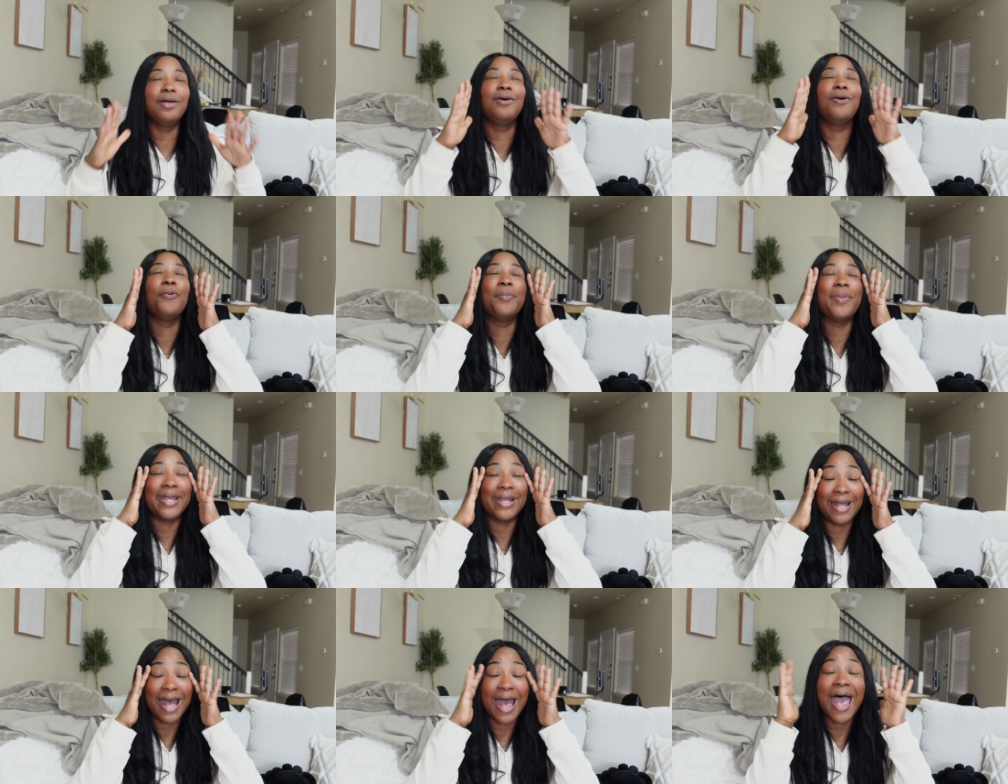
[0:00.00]
oh
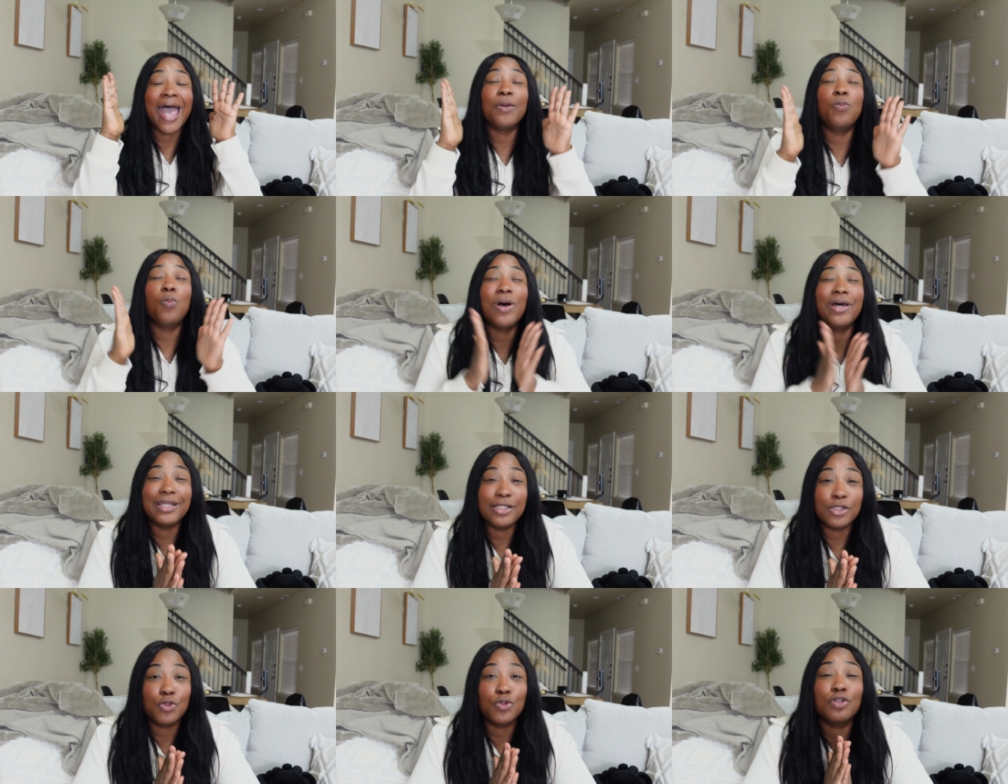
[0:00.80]
my God, I
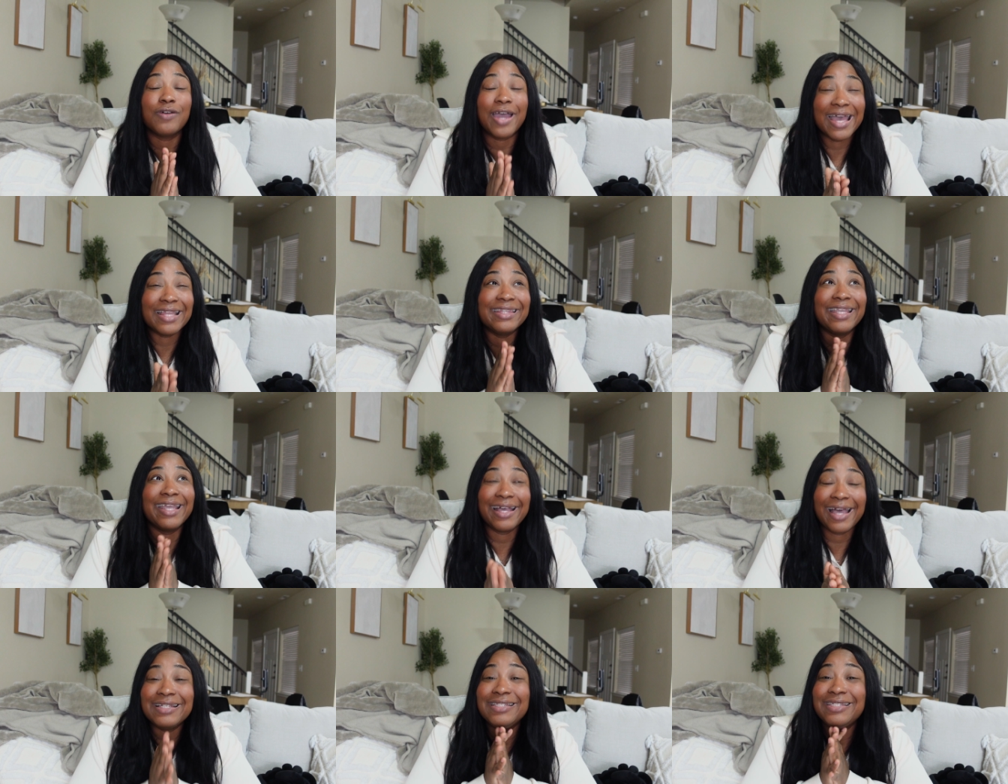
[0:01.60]
wanted to cry. I
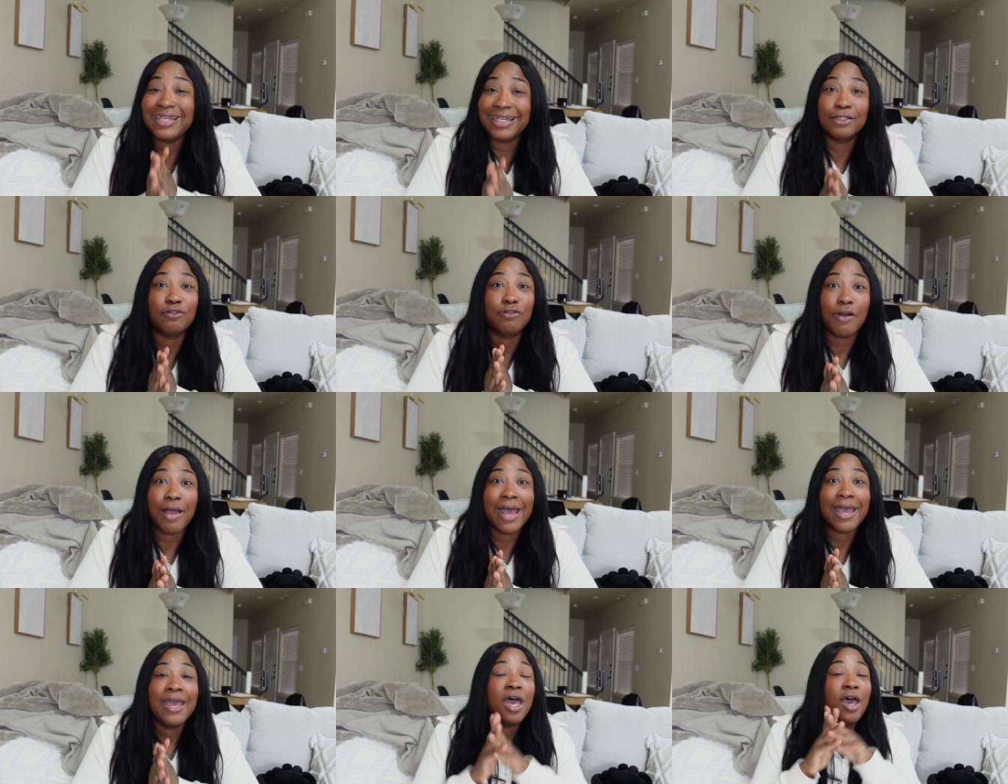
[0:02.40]
think I did
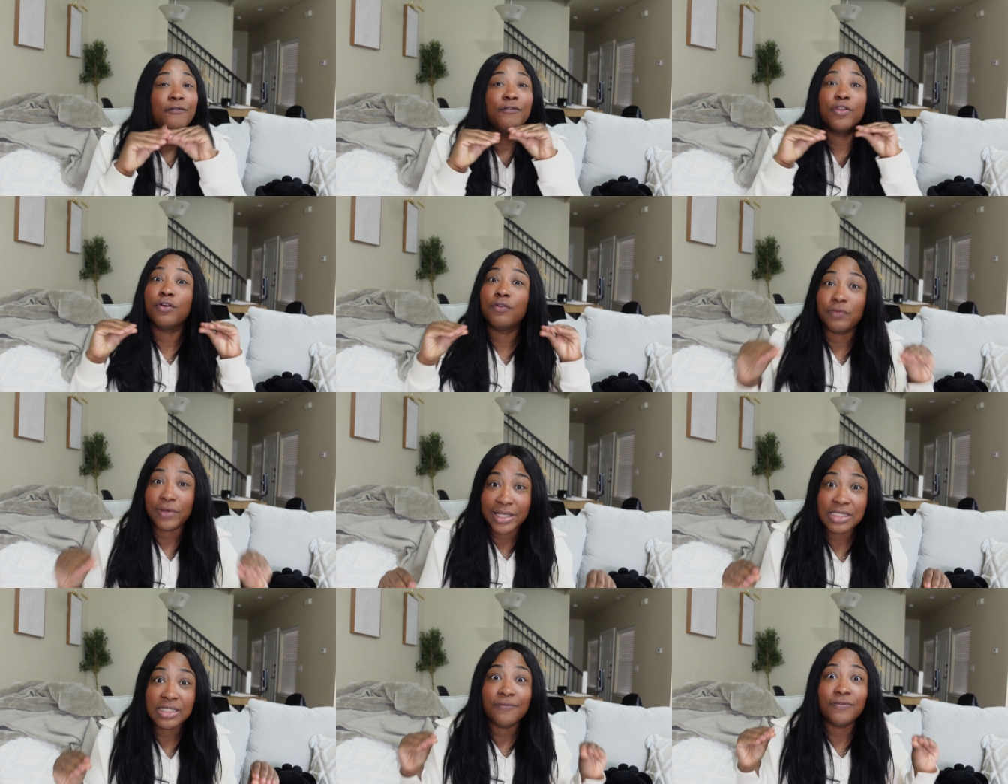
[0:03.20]
cry for the
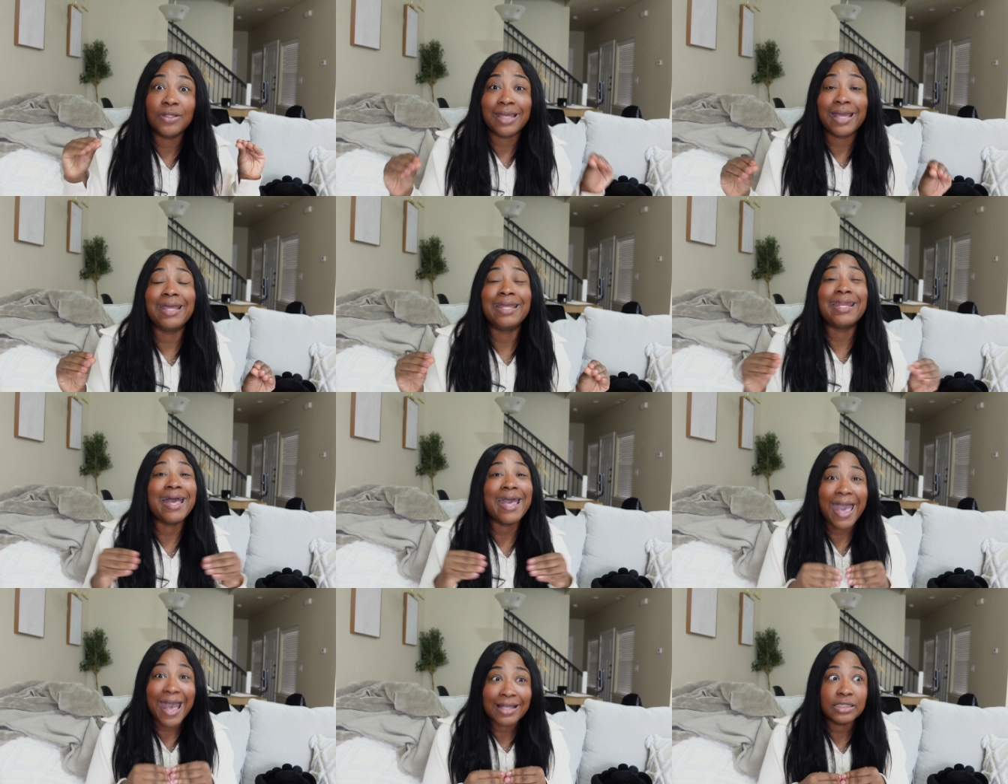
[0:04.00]
rest of the night and
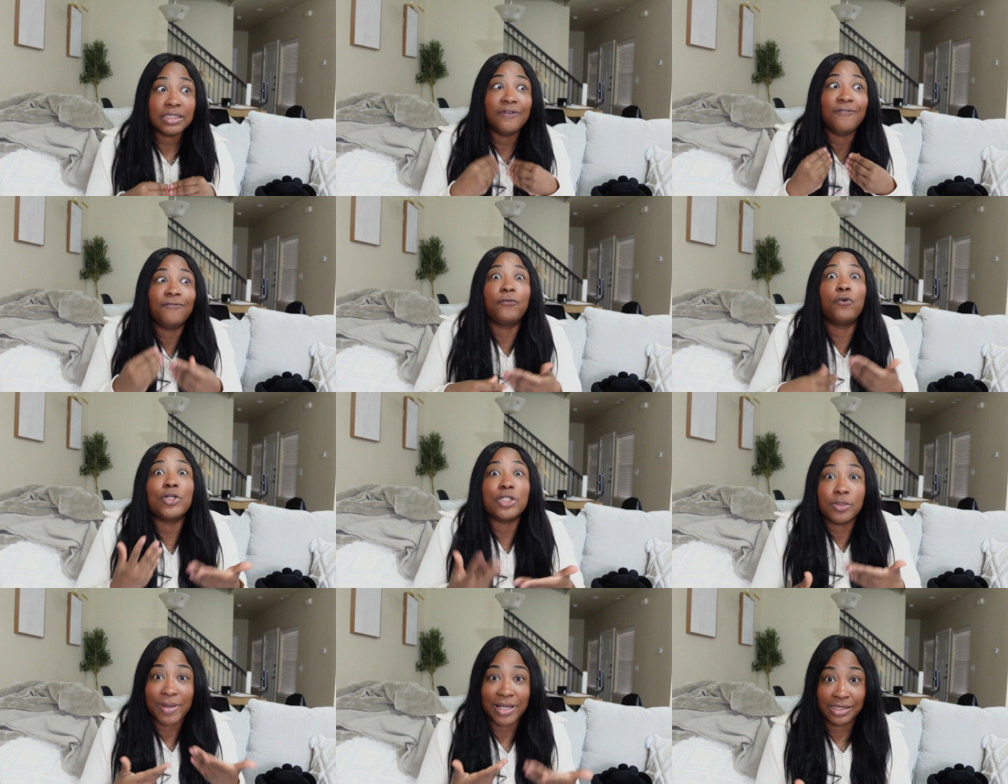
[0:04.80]
I actually
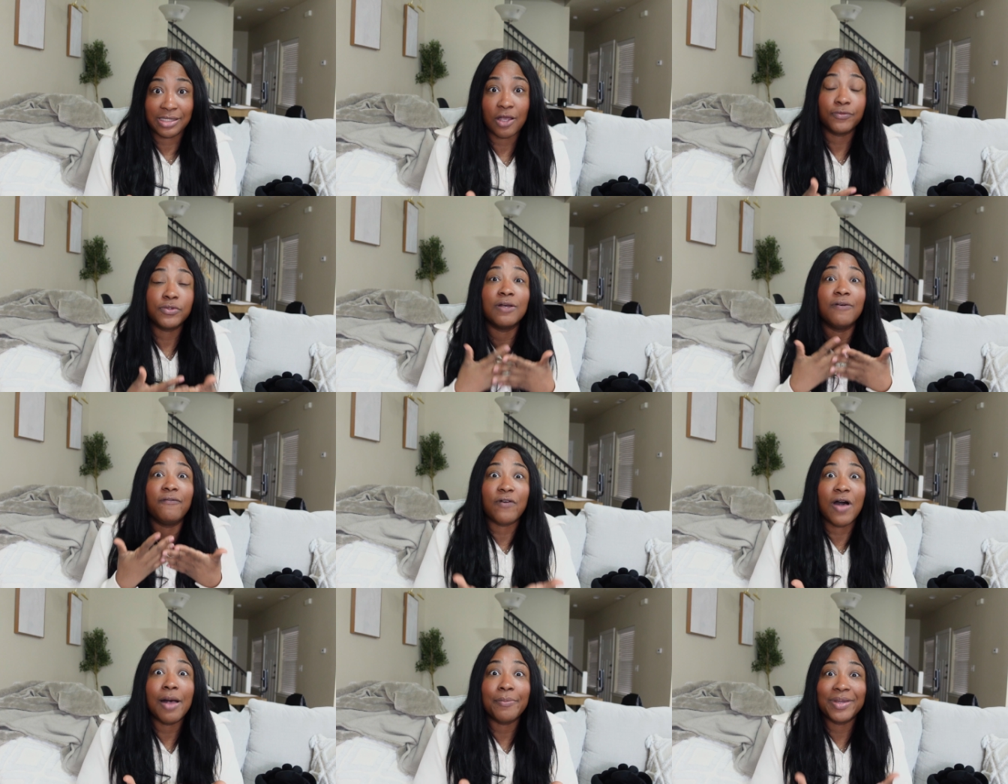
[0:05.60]
forced myself to
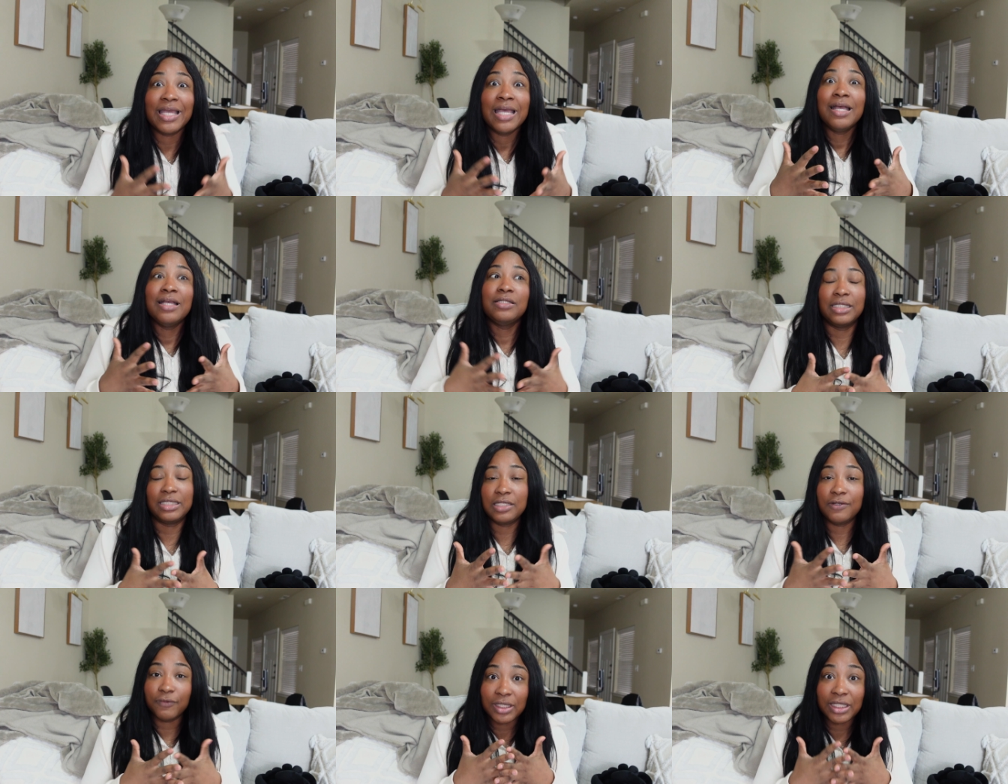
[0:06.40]
vomit
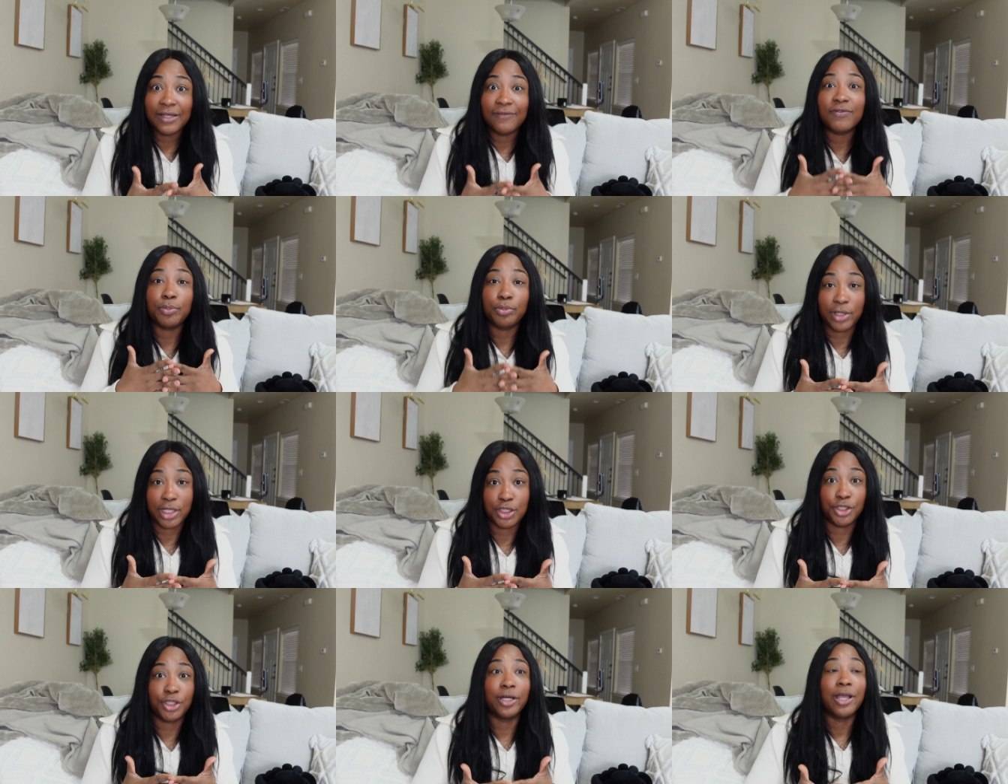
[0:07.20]
just to relieve the
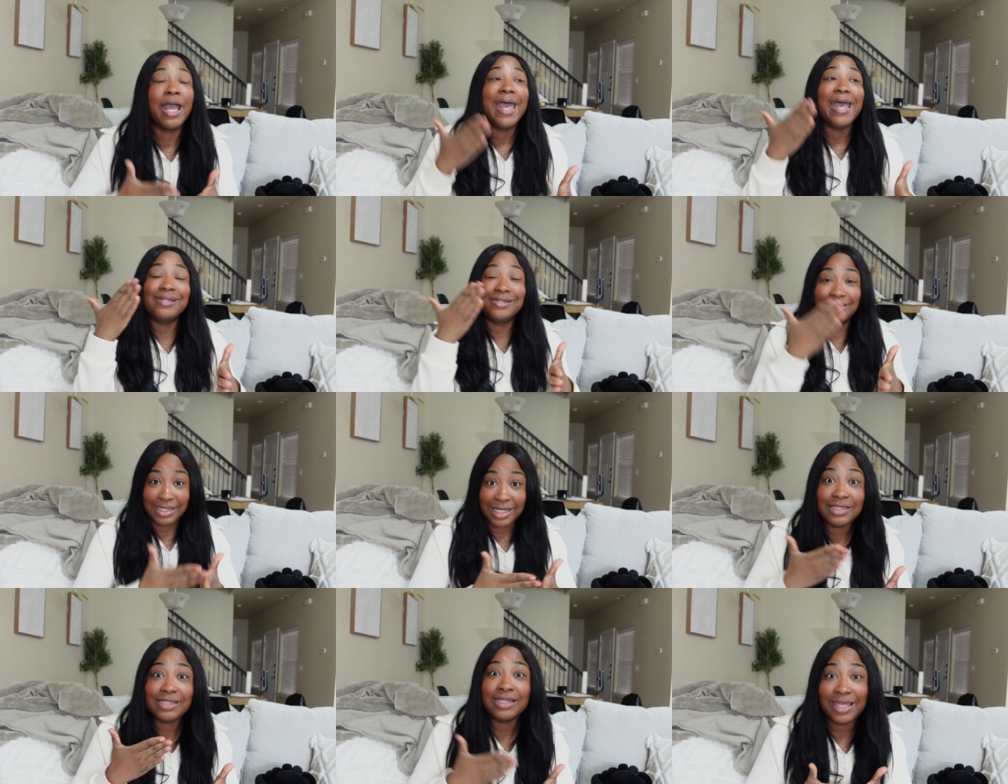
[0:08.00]
pressure. And
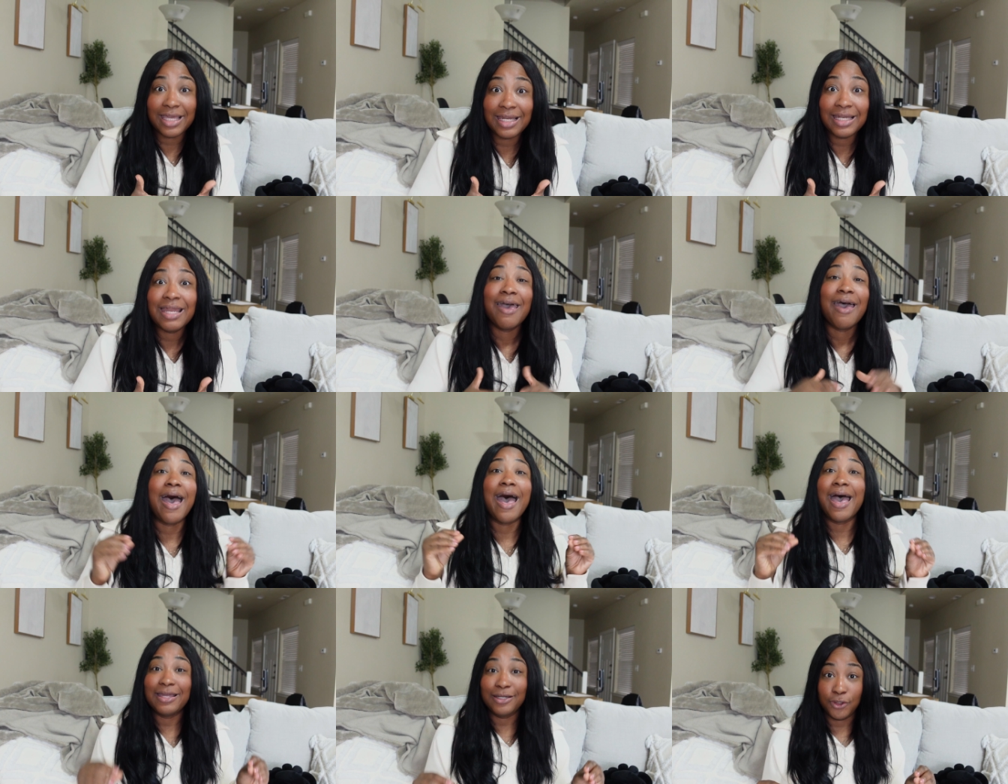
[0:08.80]
since then,
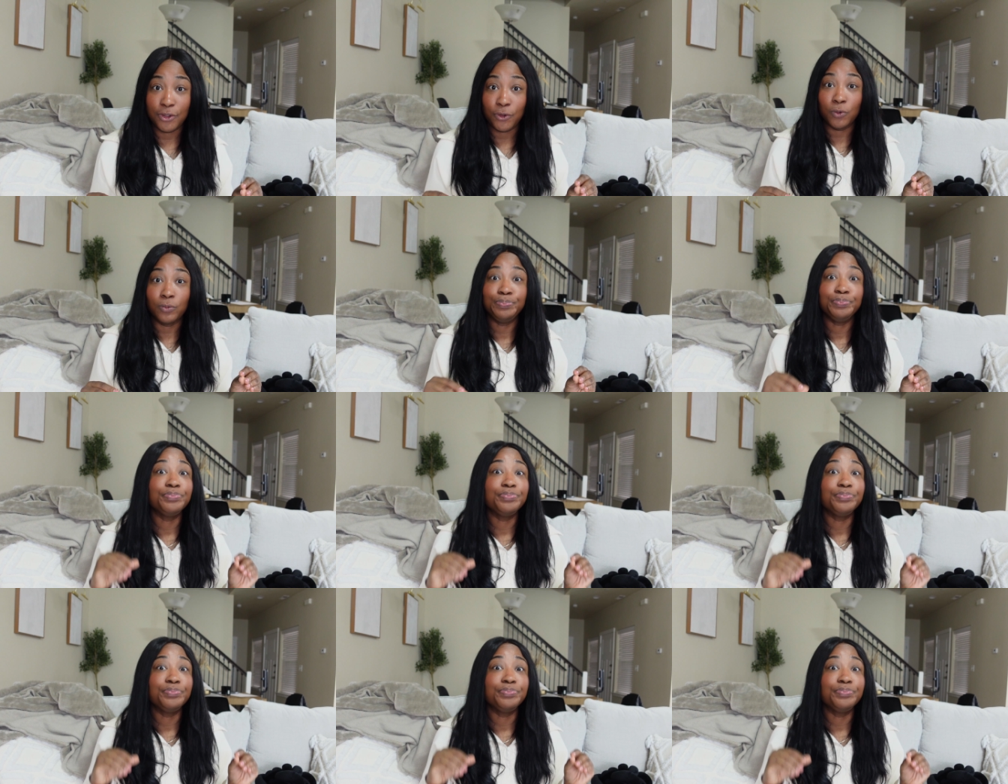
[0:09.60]
I knew